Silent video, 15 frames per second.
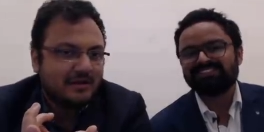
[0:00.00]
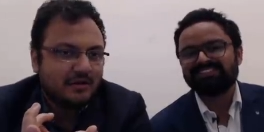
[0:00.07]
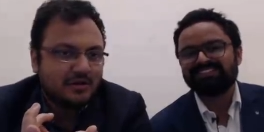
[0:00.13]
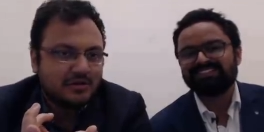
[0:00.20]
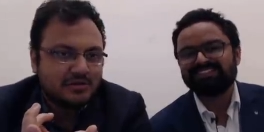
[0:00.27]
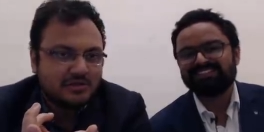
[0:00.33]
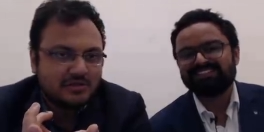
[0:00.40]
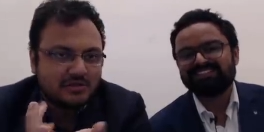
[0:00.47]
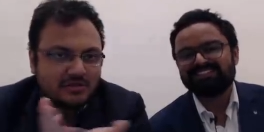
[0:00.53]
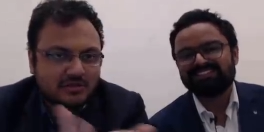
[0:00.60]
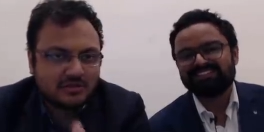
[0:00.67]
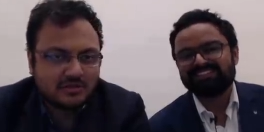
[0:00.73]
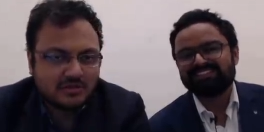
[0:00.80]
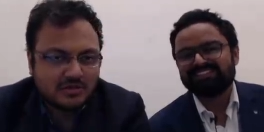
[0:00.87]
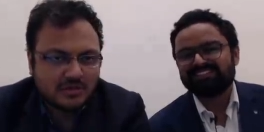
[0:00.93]
Speaker 1: lost
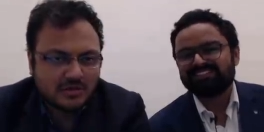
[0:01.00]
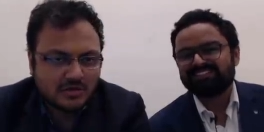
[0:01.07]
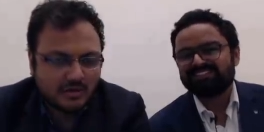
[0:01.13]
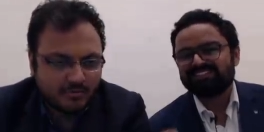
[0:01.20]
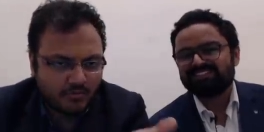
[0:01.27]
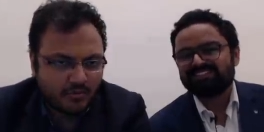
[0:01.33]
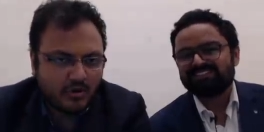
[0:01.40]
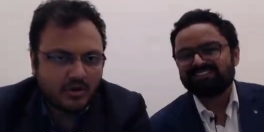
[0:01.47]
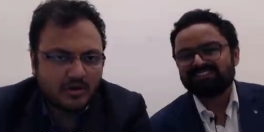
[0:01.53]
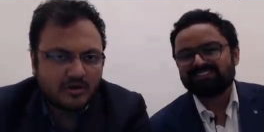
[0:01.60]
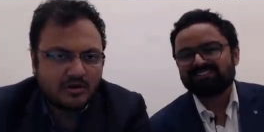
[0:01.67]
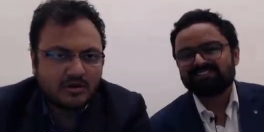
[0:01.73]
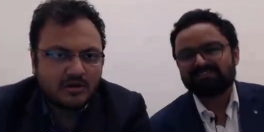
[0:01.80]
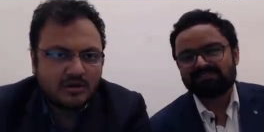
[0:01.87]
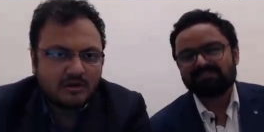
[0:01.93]
a
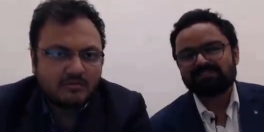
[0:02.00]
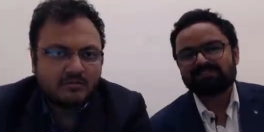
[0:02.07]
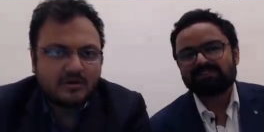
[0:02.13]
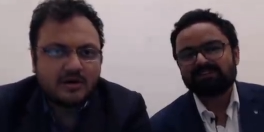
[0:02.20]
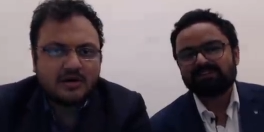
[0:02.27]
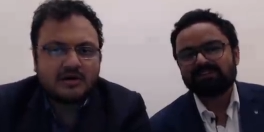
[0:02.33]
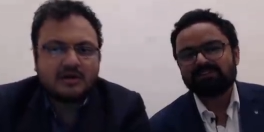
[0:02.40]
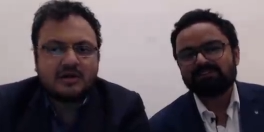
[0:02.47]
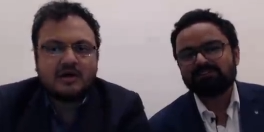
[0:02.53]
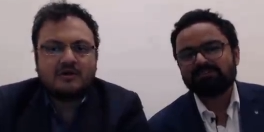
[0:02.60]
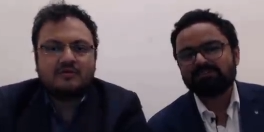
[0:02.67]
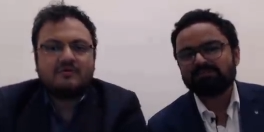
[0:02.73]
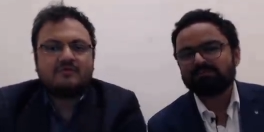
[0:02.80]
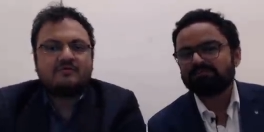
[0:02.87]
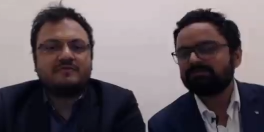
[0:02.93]
pawn, yes. but
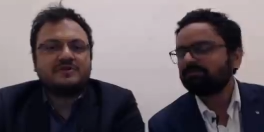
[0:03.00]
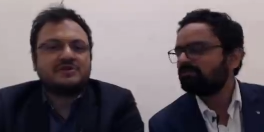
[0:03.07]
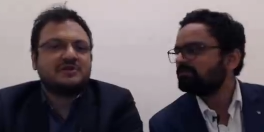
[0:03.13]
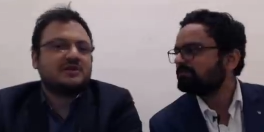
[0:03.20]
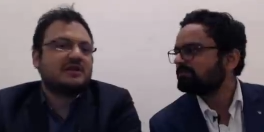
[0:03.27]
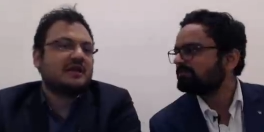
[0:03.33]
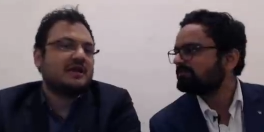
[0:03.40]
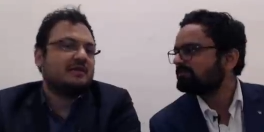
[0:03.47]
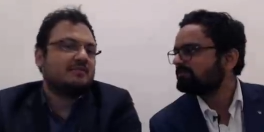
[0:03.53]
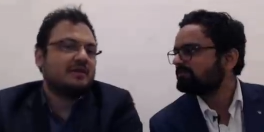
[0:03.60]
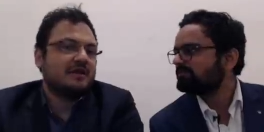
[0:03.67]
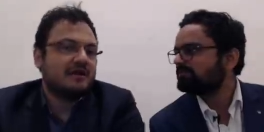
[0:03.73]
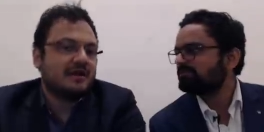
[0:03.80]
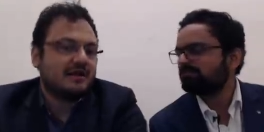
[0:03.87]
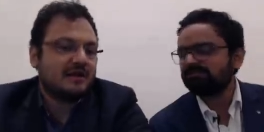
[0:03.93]
now Fischer came
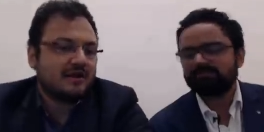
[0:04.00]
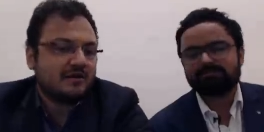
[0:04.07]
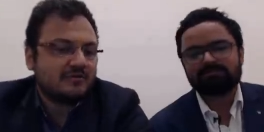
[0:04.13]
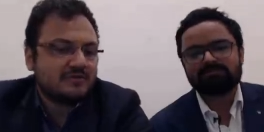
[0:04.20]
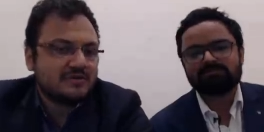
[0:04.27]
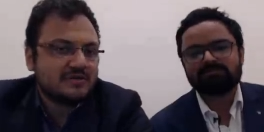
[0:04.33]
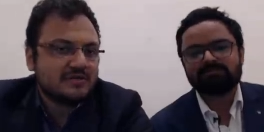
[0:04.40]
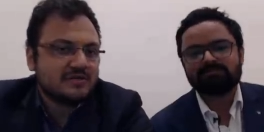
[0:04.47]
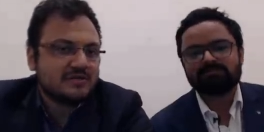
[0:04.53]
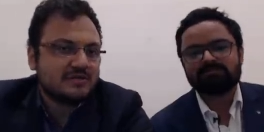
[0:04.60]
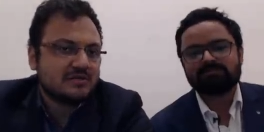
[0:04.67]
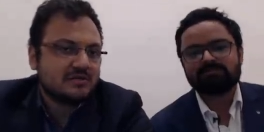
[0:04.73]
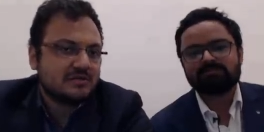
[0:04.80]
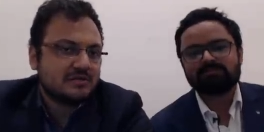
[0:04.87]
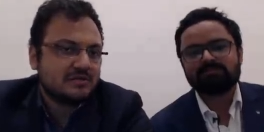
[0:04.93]
in, and now this
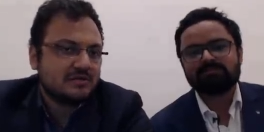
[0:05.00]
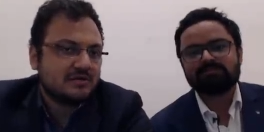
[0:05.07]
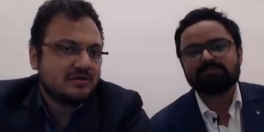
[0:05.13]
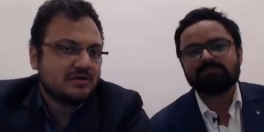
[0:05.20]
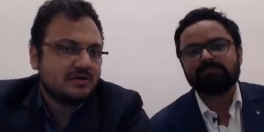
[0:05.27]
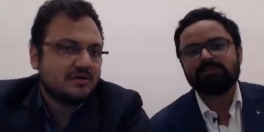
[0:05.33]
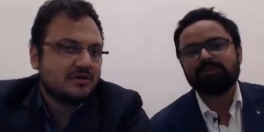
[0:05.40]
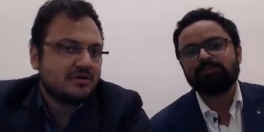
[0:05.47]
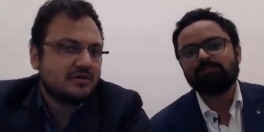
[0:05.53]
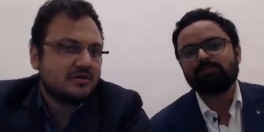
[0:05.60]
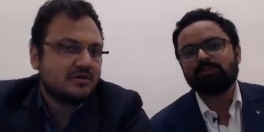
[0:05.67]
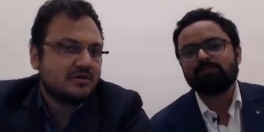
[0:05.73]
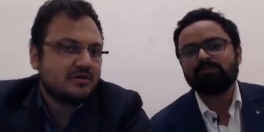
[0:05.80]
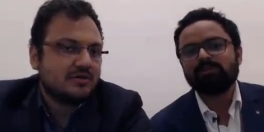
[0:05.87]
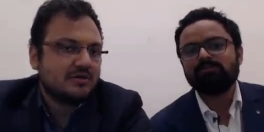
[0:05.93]
is.
Speaker 2: The b2
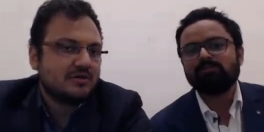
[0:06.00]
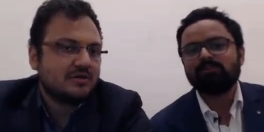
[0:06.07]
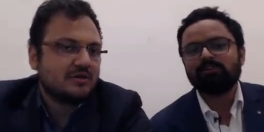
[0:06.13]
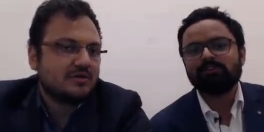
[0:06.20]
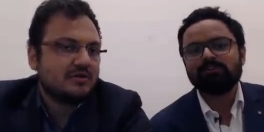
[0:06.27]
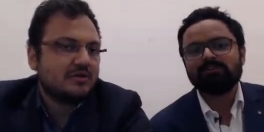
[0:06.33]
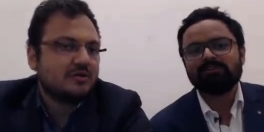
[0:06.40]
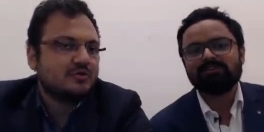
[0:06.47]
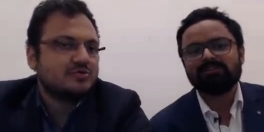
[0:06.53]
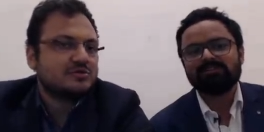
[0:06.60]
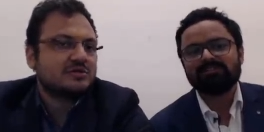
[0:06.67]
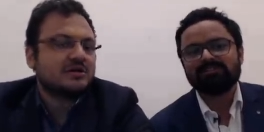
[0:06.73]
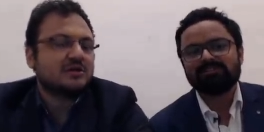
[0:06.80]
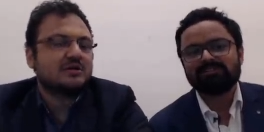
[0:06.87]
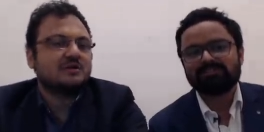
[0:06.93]
pawn will fall.
Speaker 1: You're
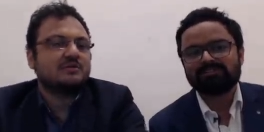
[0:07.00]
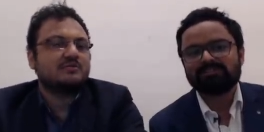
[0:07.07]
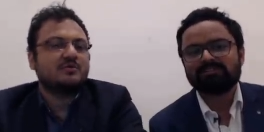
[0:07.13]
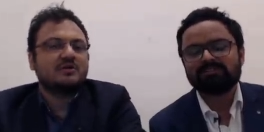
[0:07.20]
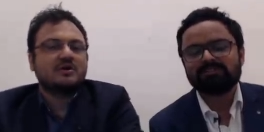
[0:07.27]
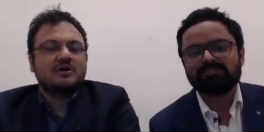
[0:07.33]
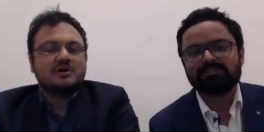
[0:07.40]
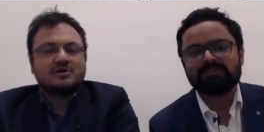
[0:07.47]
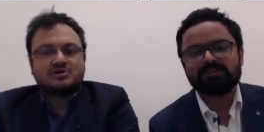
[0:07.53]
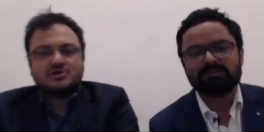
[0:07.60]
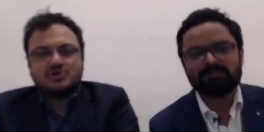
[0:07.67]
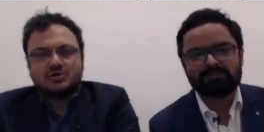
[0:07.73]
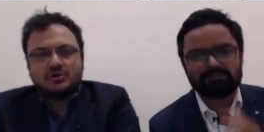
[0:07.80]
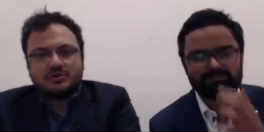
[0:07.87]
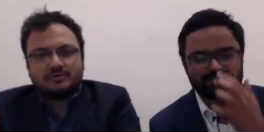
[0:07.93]
losing another pawn. Yeah.
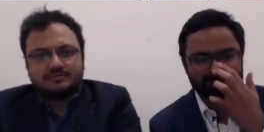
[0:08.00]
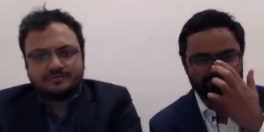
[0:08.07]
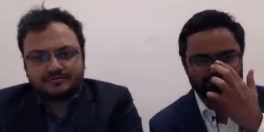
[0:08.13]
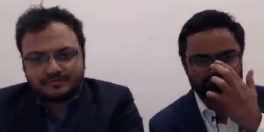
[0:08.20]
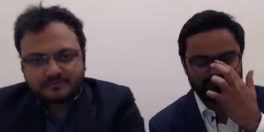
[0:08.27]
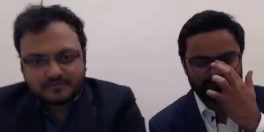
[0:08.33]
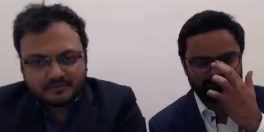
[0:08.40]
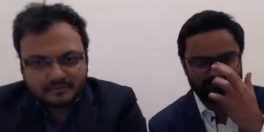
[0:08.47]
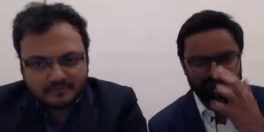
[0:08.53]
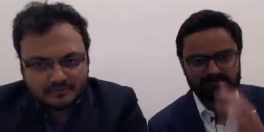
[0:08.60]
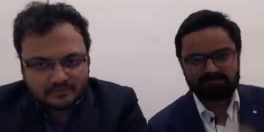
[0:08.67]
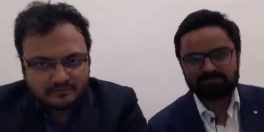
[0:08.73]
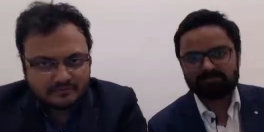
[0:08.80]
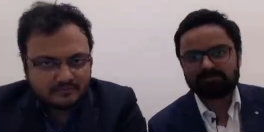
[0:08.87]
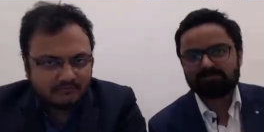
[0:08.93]
So
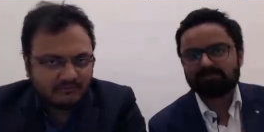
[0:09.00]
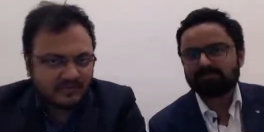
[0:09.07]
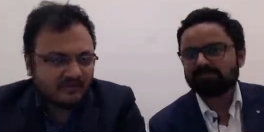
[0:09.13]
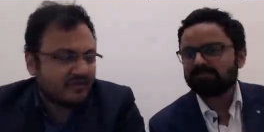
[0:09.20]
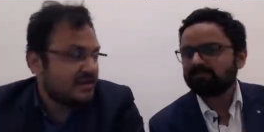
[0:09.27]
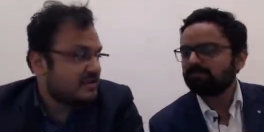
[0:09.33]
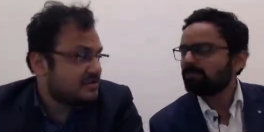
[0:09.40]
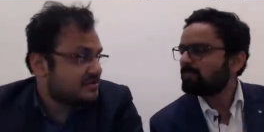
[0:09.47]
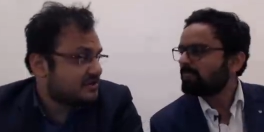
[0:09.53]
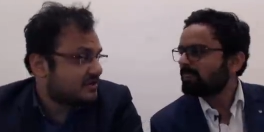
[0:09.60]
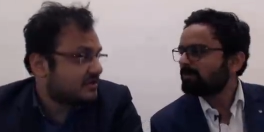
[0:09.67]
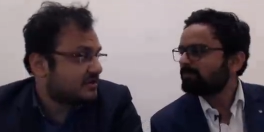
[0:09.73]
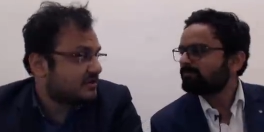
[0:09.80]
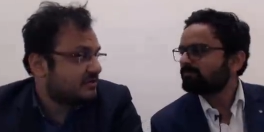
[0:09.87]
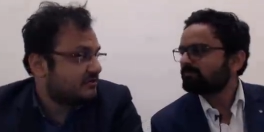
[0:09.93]
very
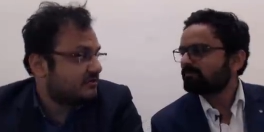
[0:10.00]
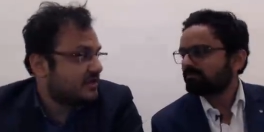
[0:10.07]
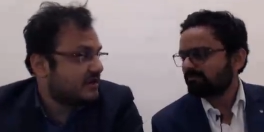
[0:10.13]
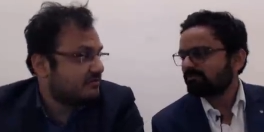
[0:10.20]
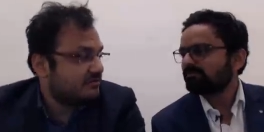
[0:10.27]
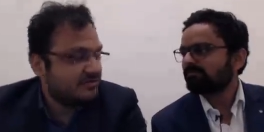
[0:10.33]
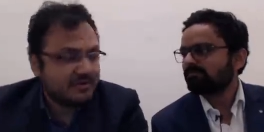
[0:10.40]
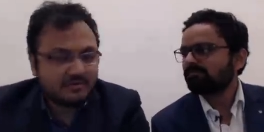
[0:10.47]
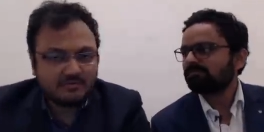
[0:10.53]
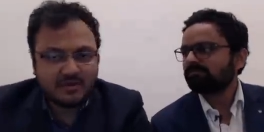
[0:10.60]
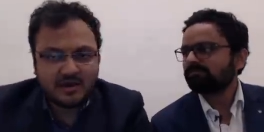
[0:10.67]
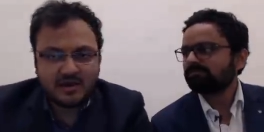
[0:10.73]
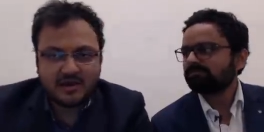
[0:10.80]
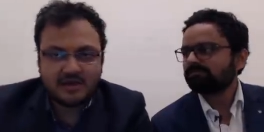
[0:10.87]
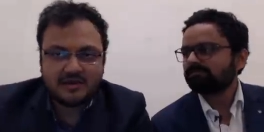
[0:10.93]
instructive game
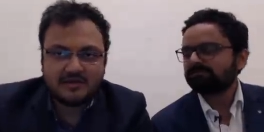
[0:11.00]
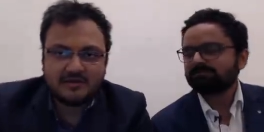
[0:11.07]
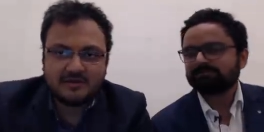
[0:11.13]
by